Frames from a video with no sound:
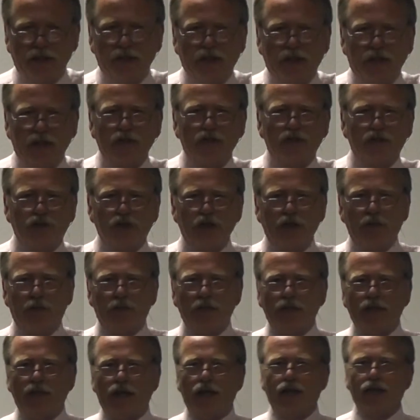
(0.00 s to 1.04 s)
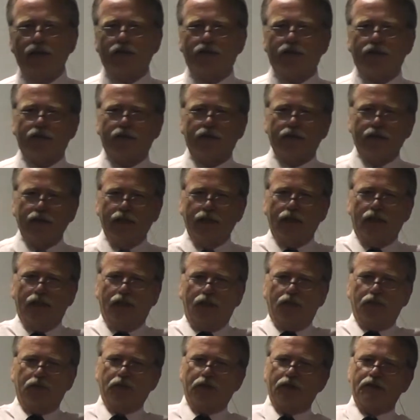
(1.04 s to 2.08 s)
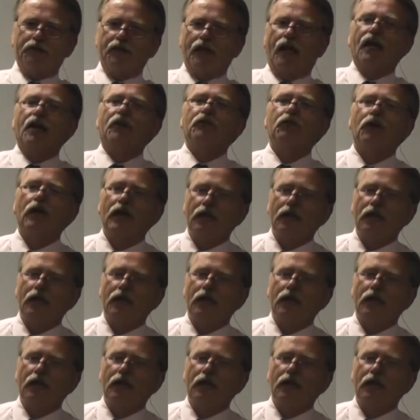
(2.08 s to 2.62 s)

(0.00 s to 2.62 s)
in on his GPS for the town of